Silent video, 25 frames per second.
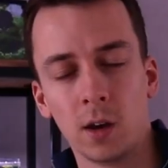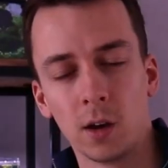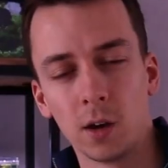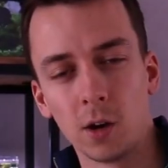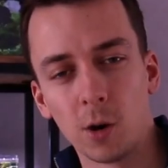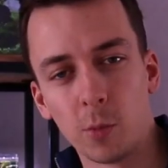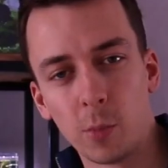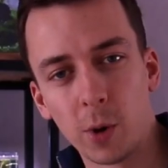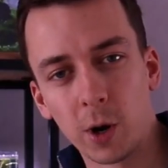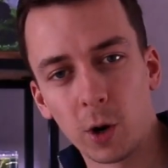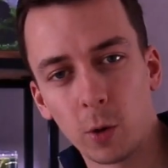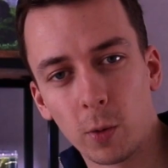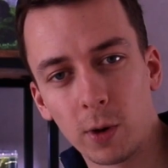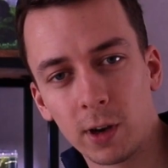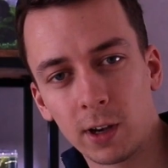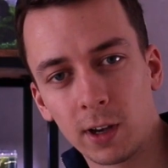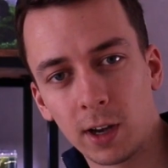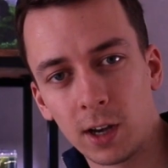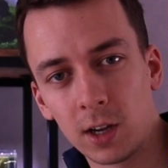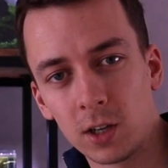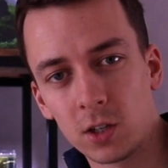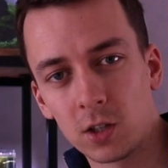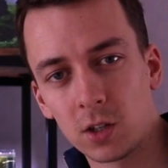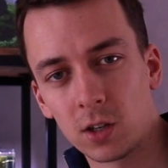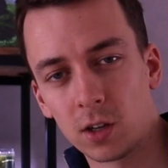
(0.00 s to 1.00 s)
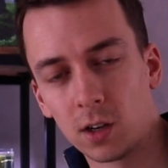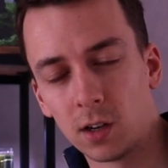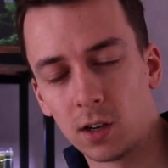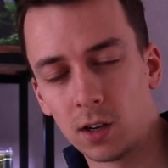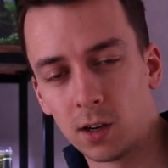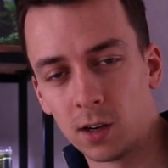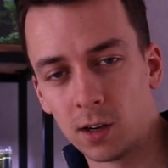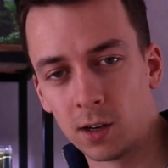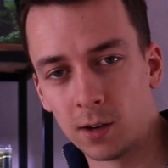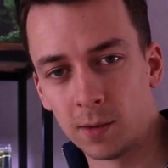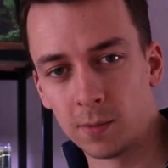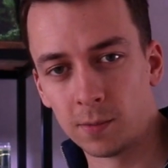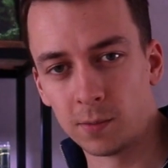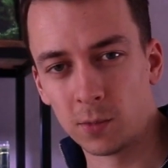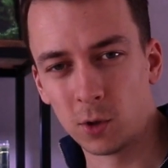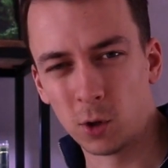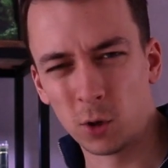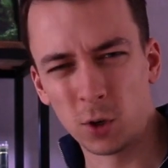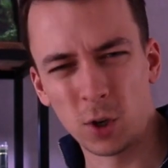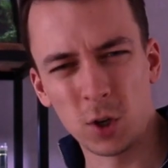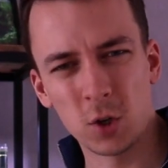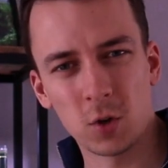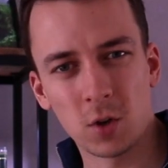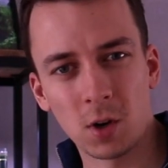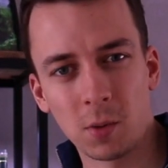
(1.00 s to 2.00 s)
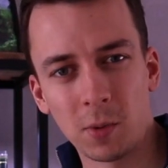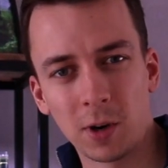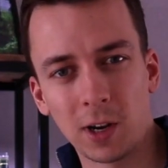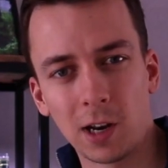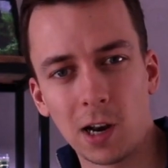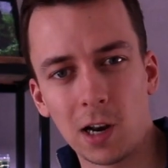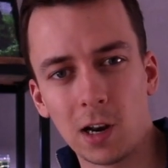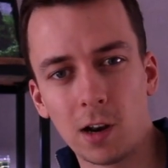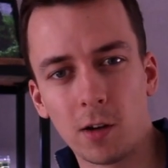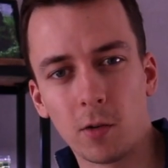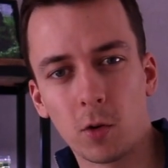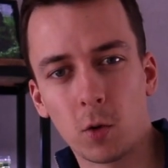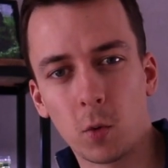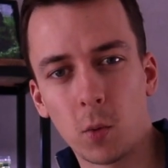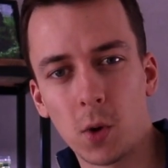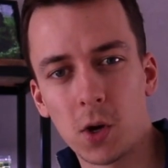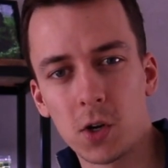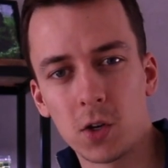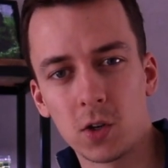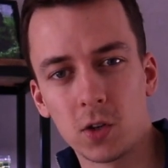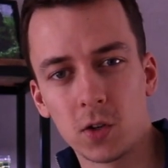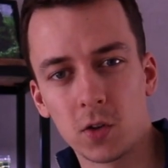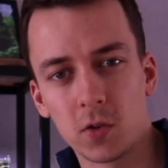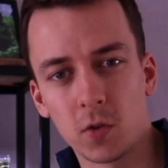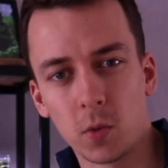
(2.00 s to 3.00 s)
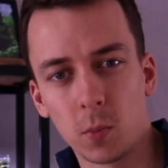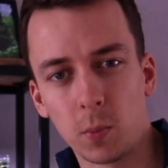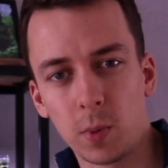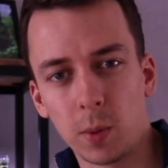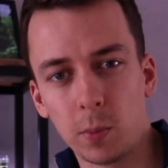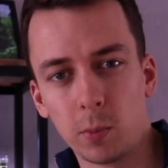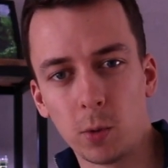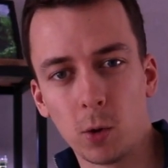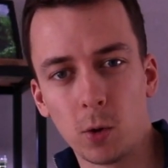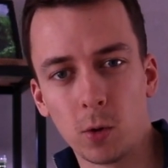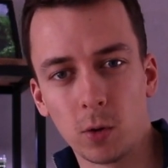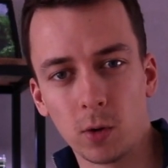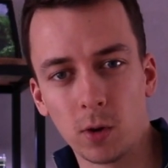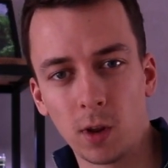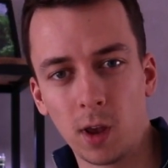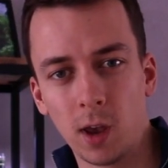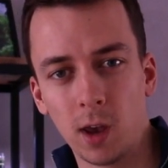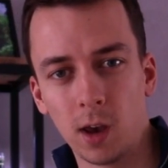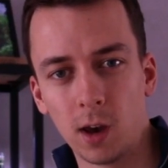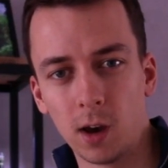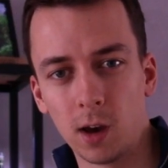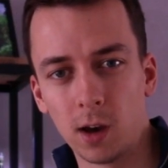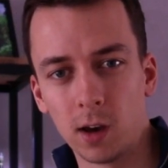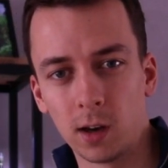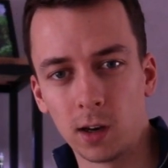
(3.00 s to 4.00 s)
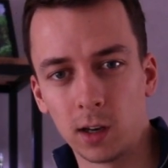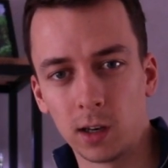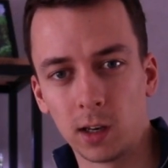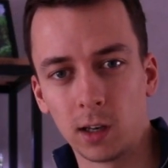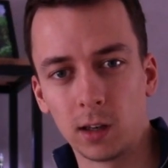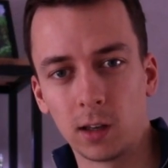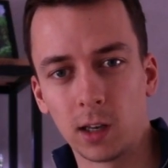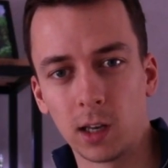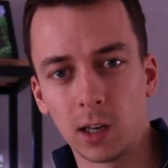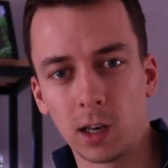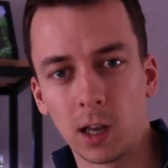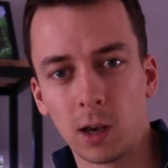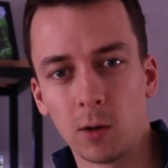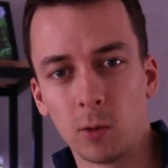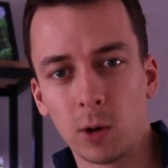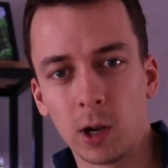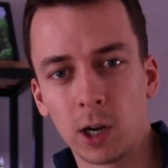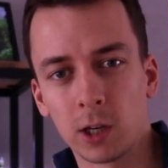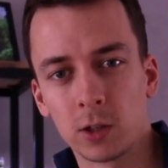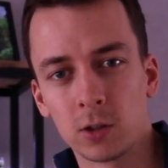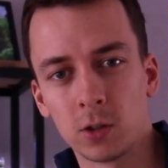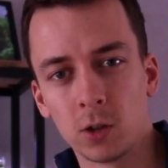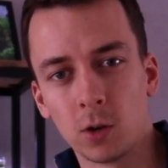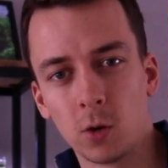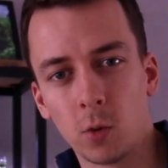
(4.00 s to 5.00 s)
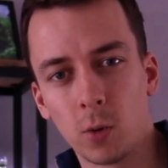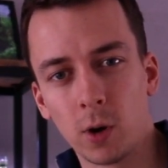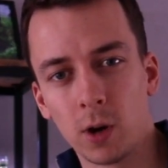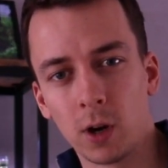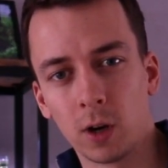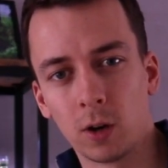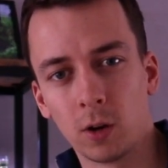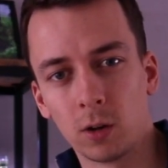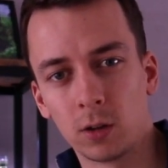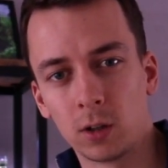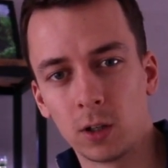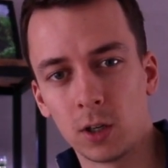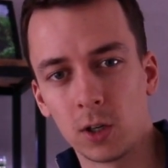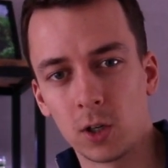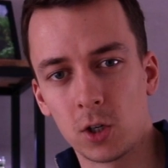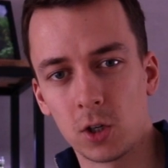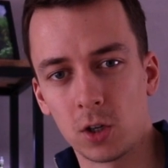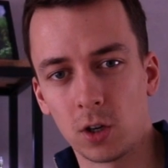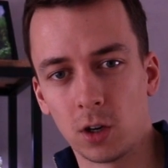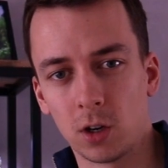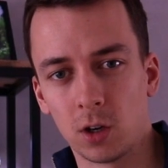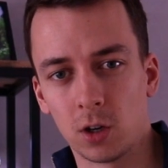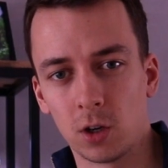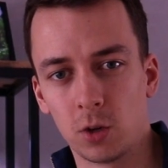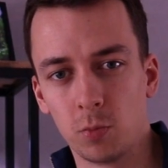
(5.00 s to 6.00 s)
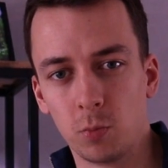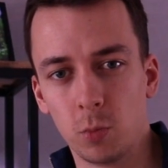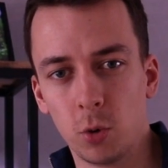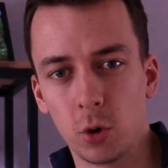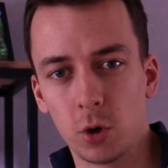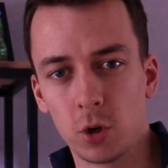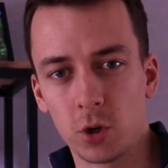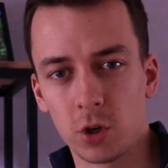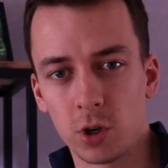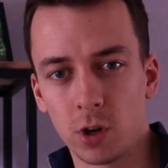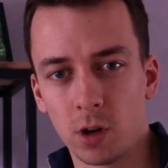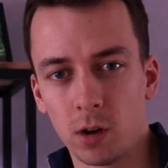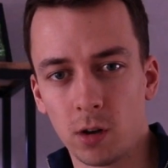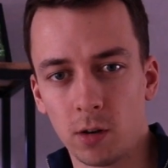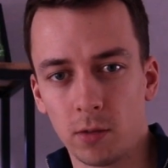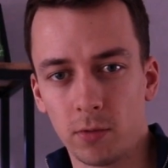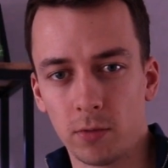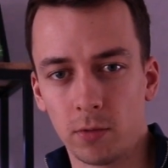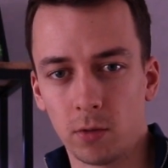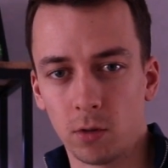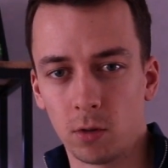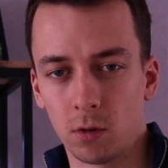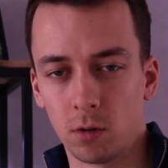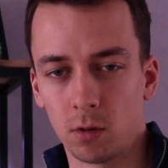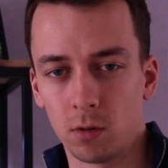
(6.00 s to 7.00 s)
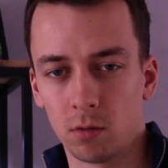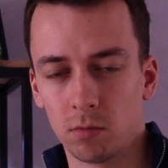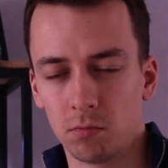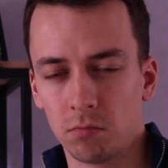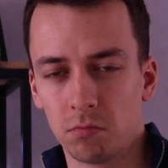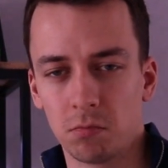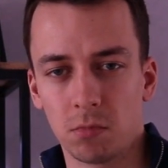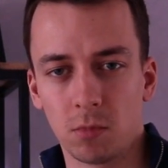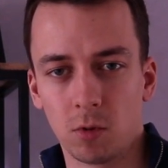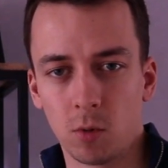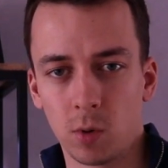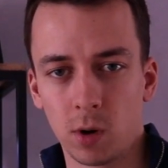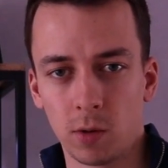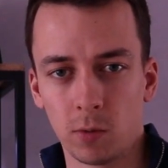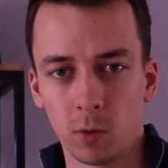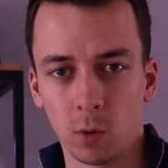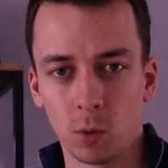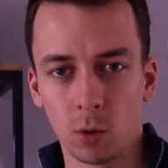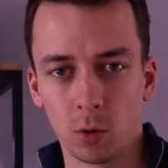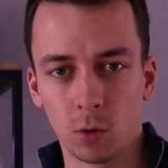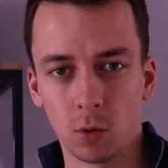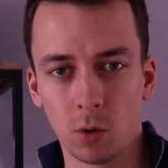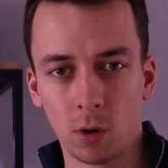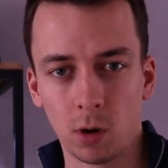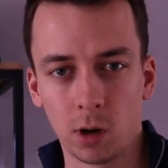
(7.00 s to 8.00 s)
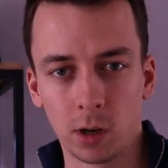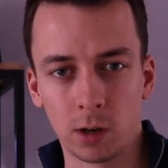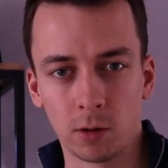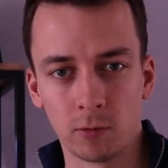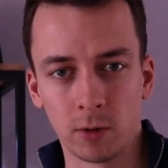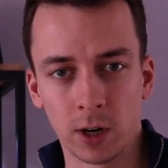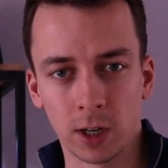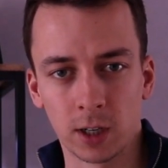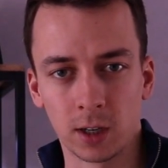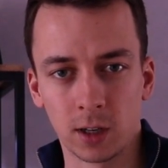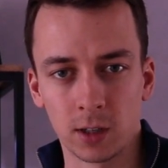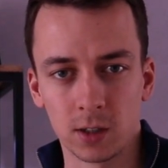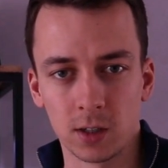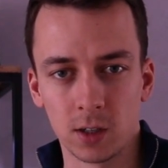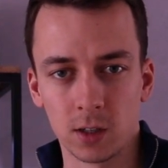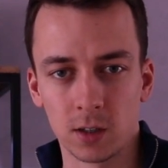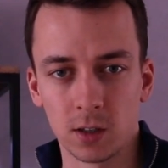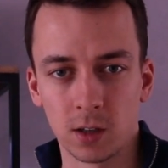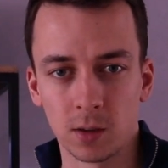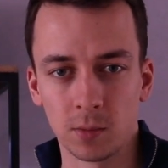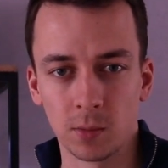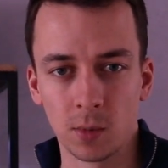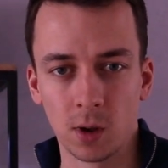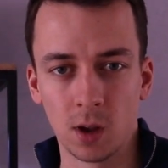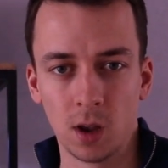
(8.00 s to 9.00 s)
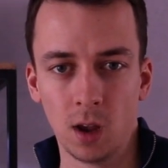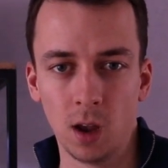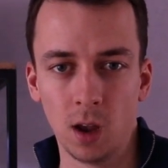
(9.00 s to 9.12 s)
Oh, by the way guys, on Instagram I get a lot of questions from people that they would like to know where I got this bookshelf, or whatever you want to call it, racking system.